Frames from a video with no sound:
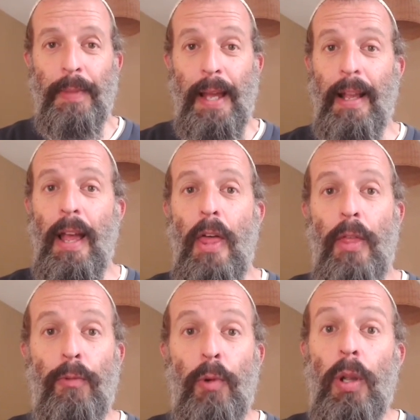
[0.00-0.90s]
like
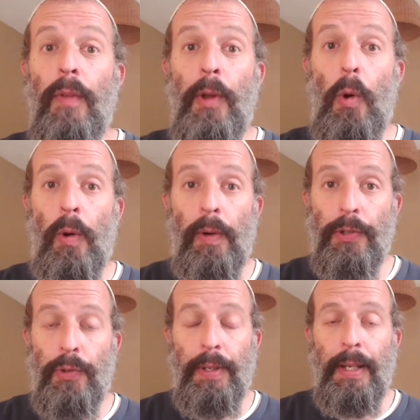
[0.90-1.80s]
the role of the oral
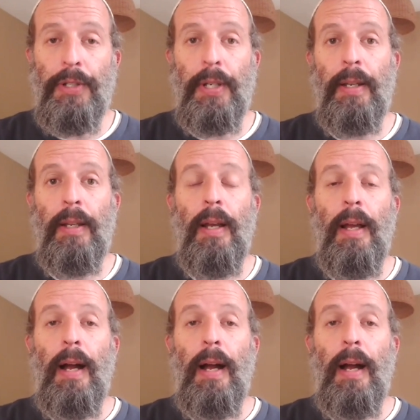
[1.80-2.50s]
tradition